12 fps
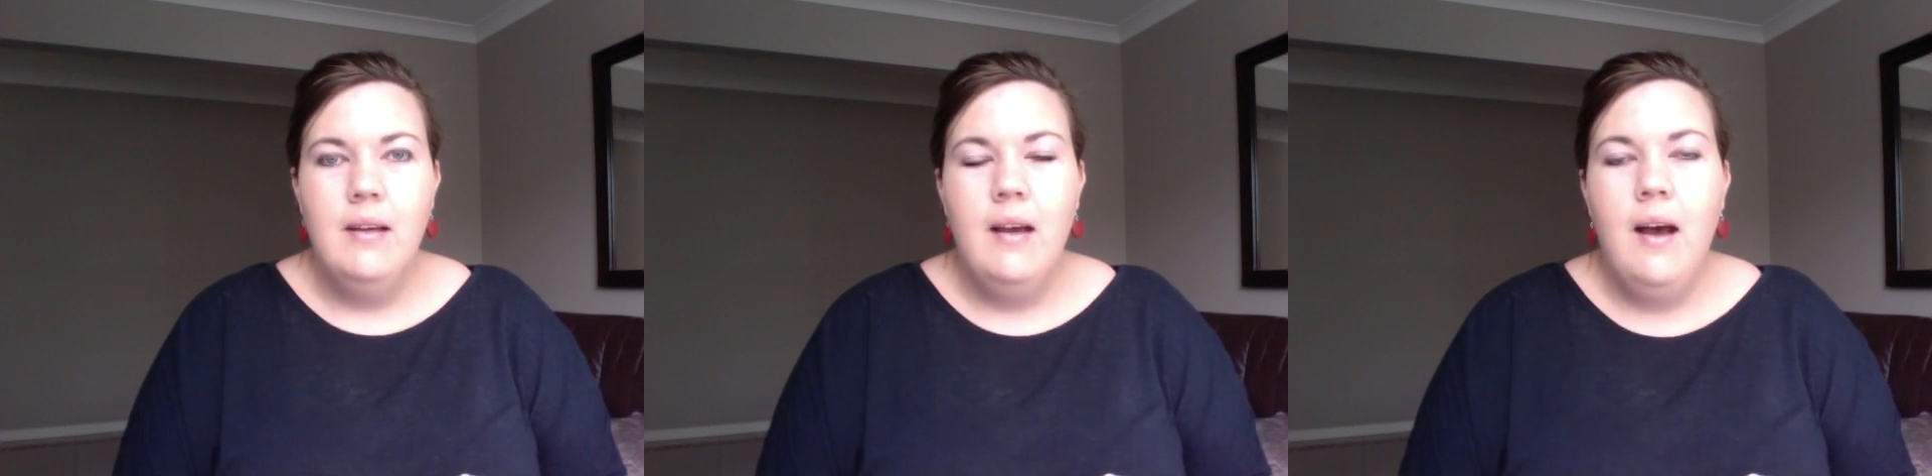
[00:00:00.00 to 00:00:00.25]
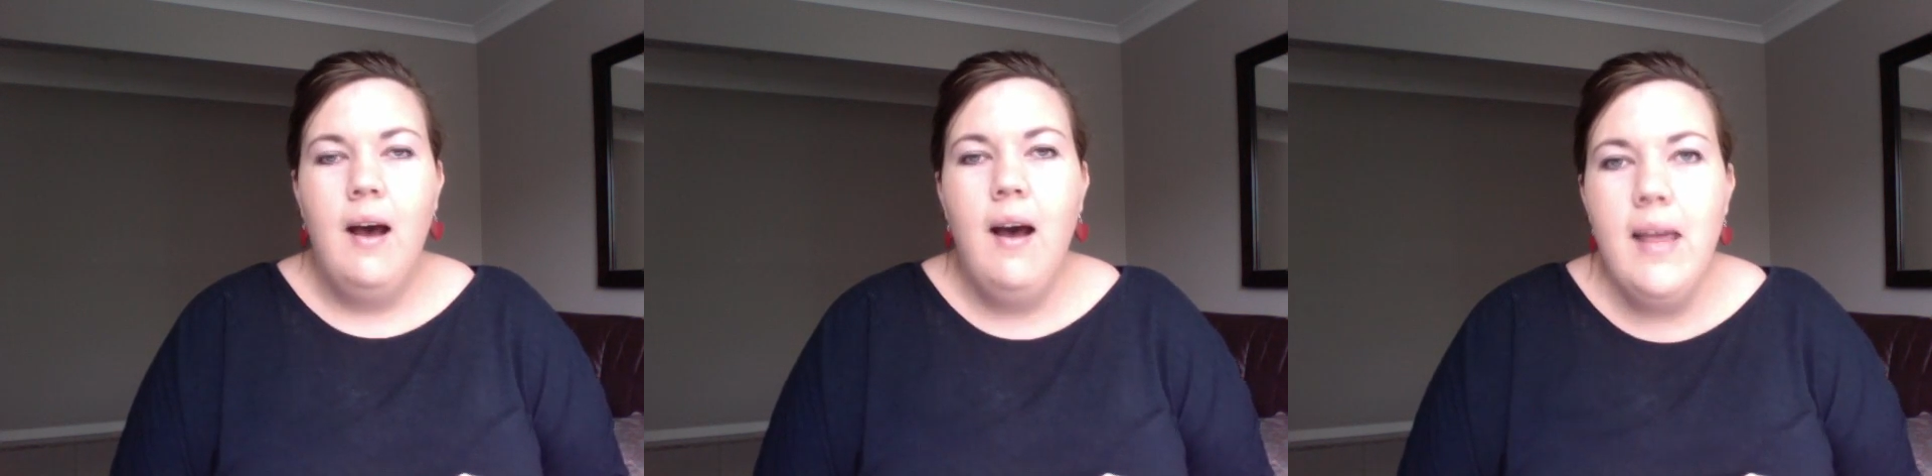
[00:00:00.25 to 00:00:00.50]

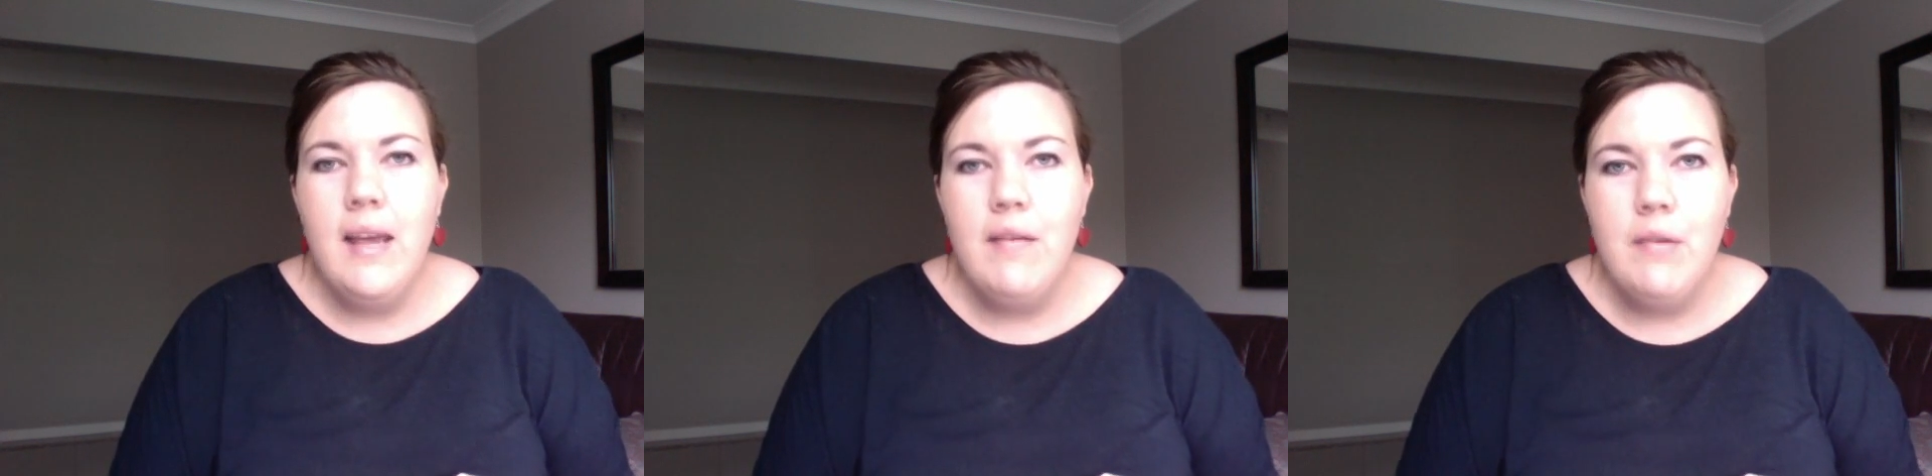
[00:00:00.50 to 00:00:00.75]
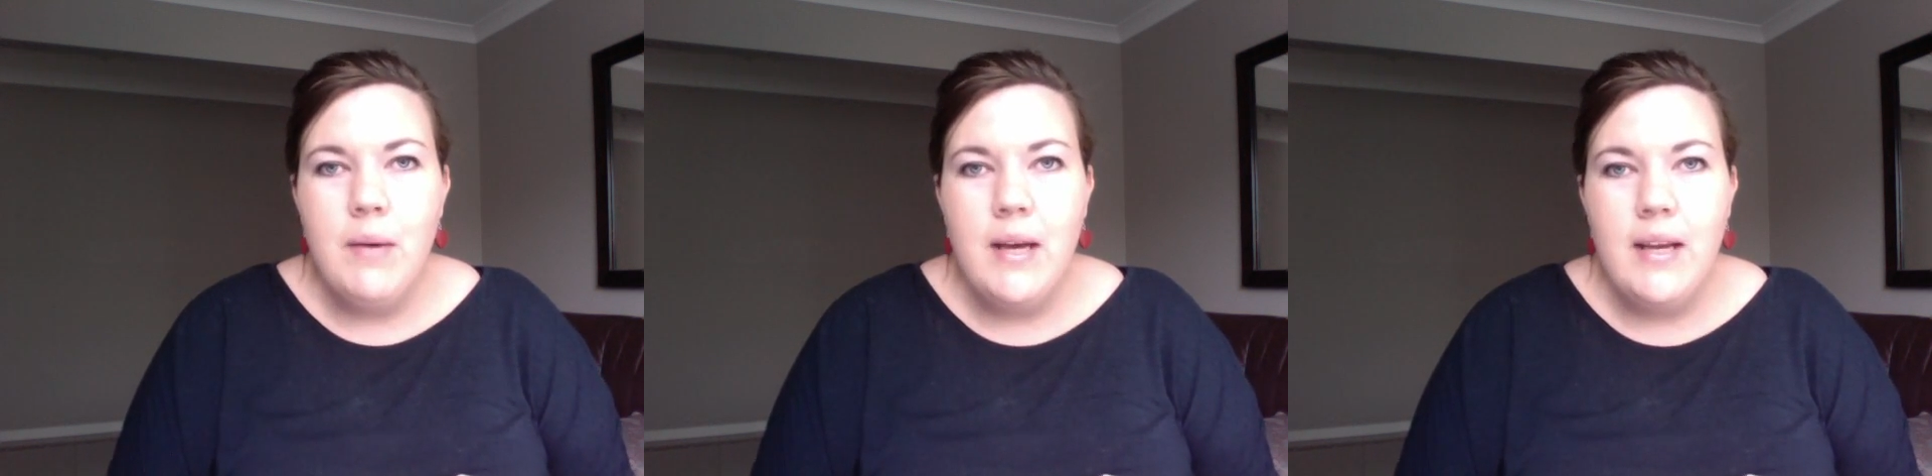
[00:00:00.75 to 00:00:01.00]
Hi
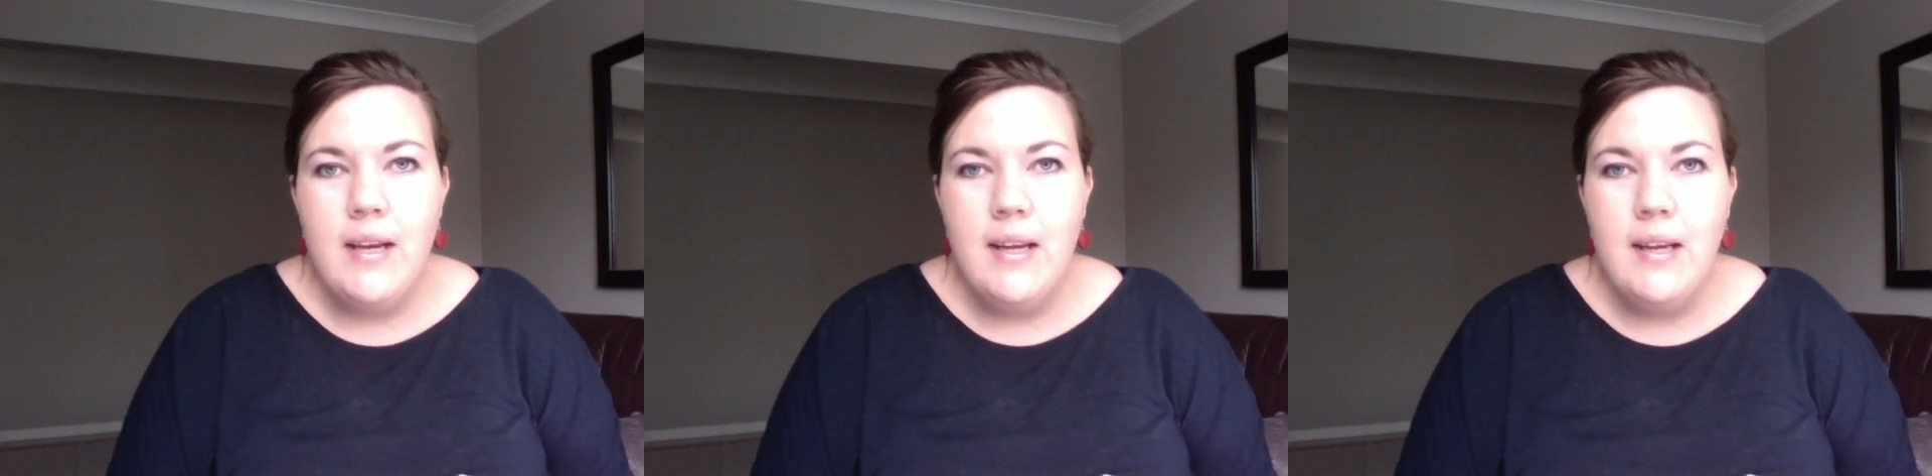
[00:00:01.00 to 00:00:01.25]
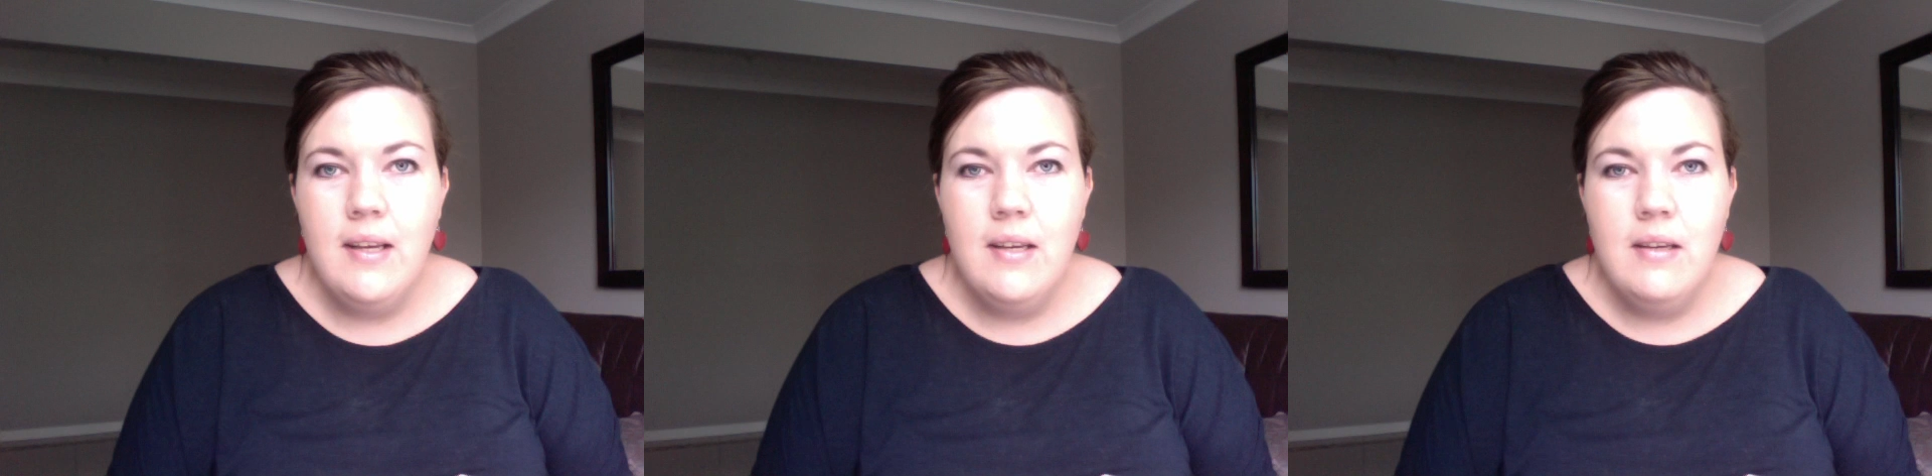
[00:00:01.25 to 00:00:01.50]
everyone!
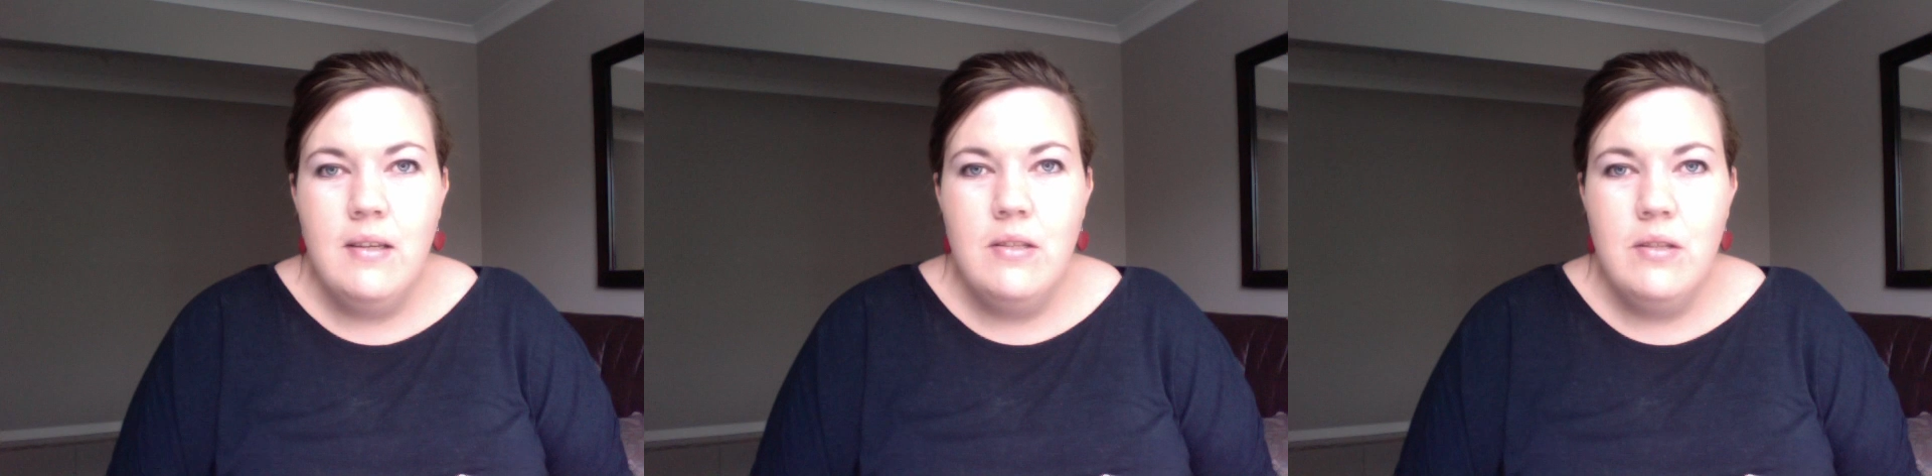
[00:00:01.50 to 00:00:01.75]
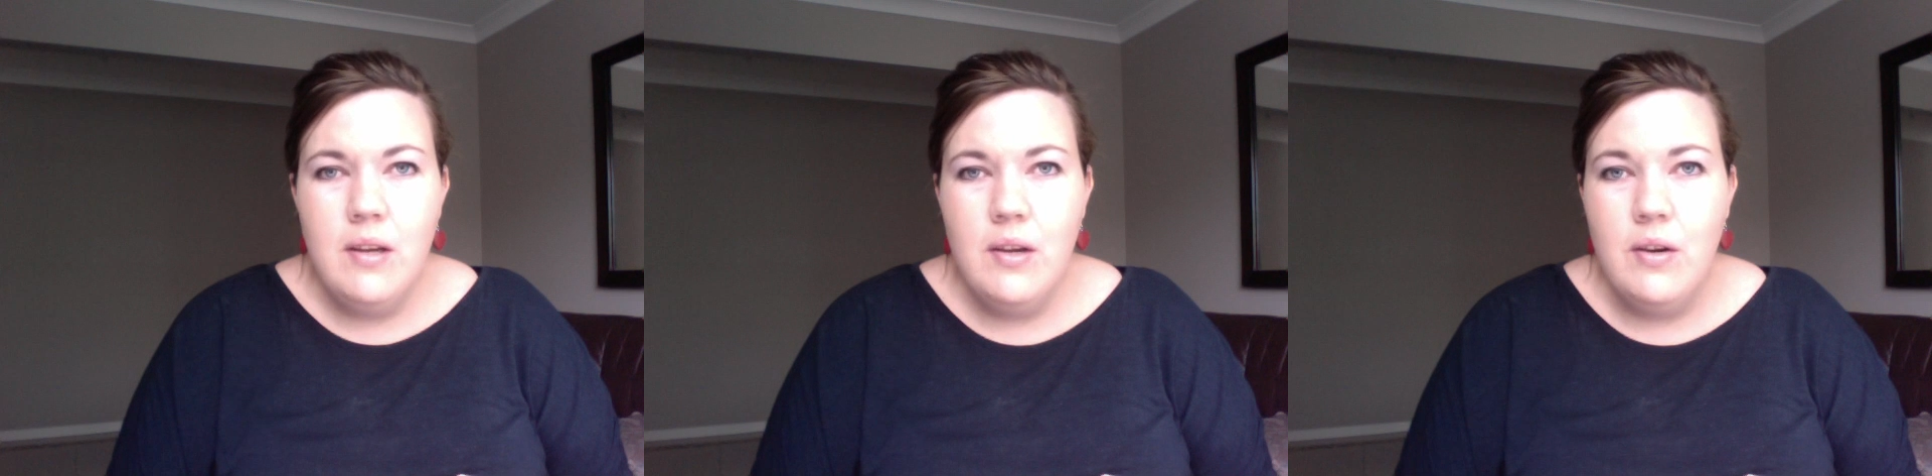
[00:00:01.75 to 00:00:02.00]

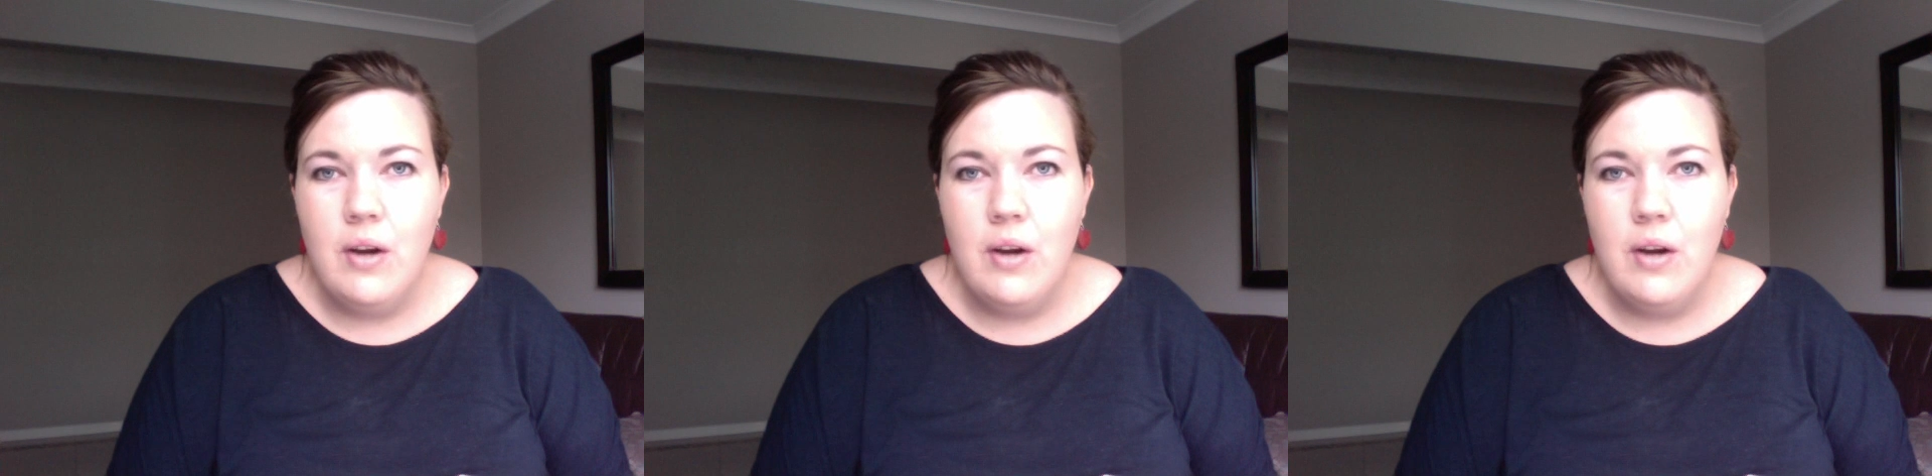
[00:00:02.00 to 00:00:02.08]
Do you